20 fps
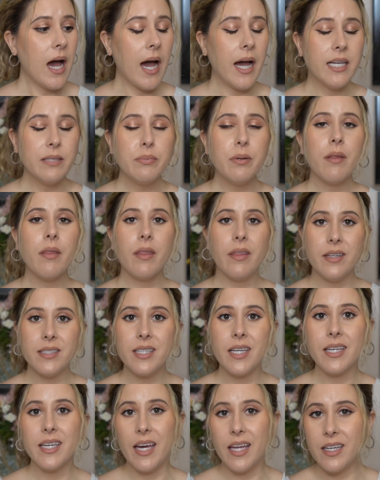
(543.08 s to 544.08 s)
I smelled
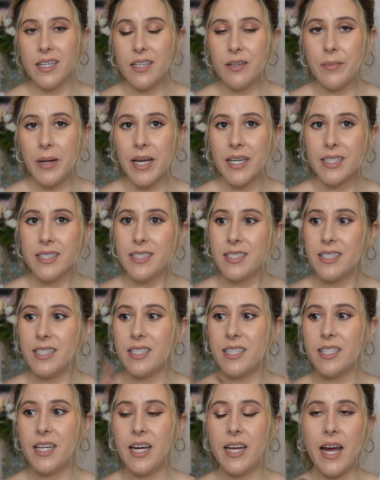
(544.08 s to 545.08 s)
this again in a
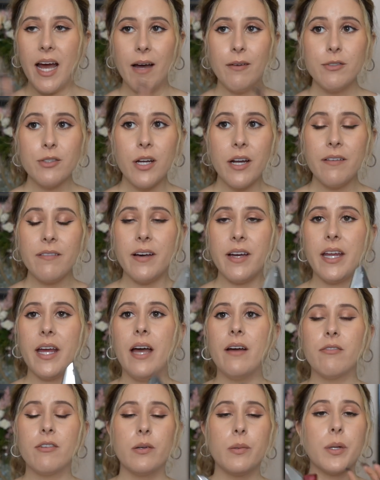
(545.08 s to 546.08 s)
magazine and I was trying to find
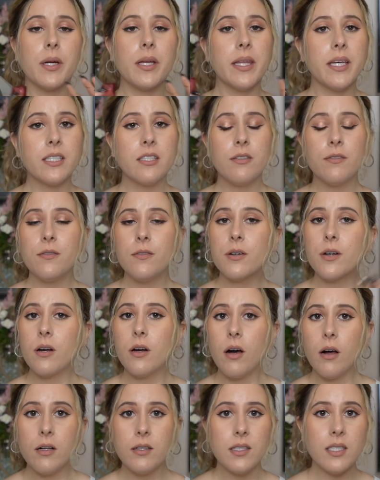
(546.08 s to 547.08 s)
it everywhere, like
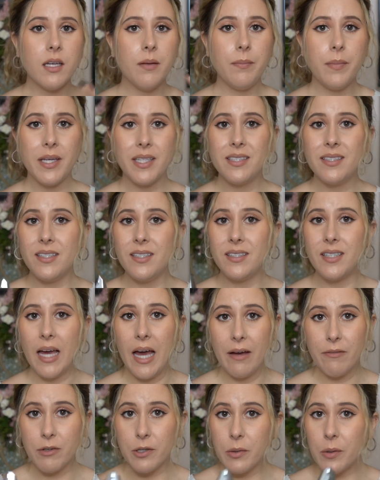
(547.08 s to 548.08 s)
Sephora, Ulta, Macy's,
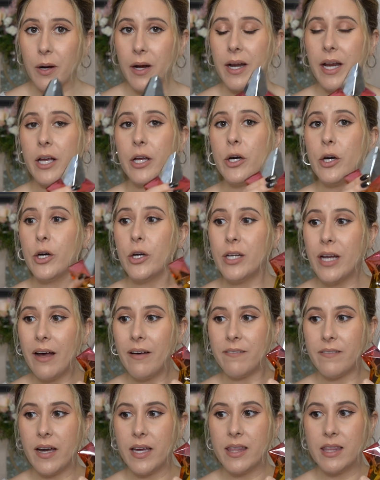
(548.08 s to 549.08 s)
everywhere, and I could
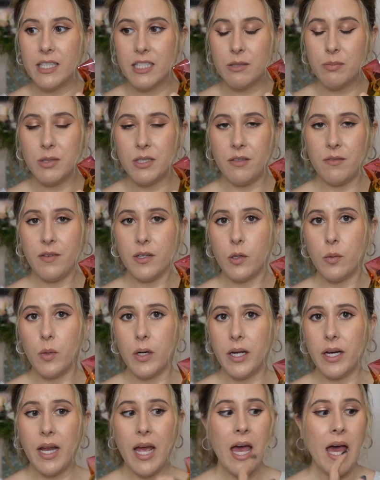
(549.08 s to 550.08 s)
not find this specific
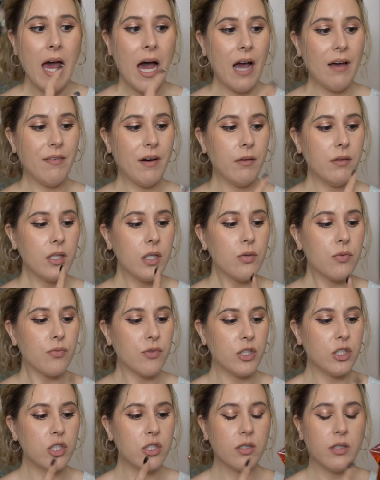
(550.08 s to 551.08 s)
one. I found the
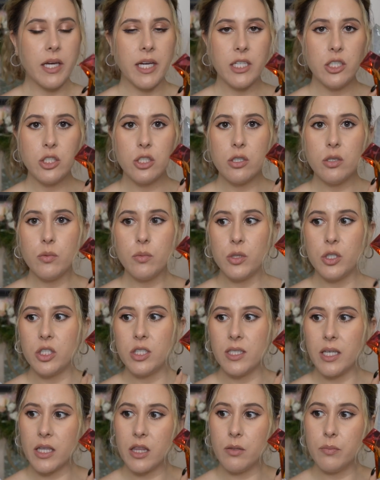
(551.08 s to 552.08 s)
original Angel, which
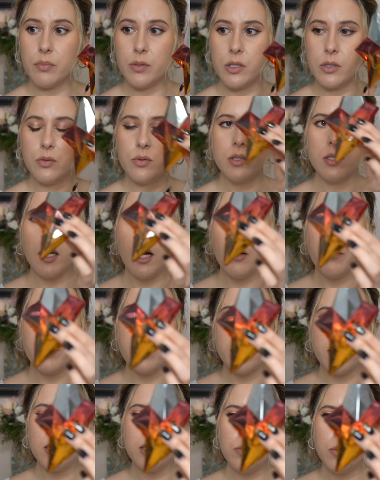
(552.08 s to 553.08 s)
is like the blue star,
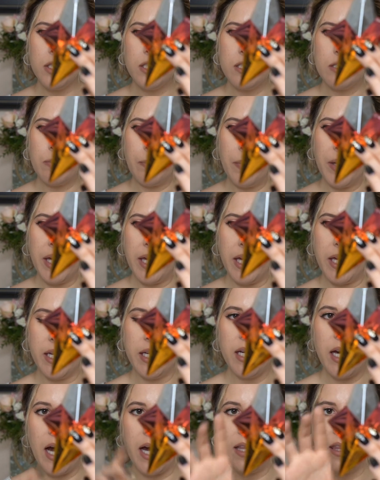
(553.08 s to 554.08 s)
but this one is
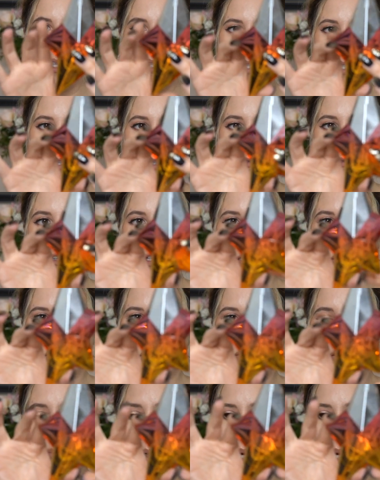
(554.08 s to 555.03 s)
pink. I think that first off, the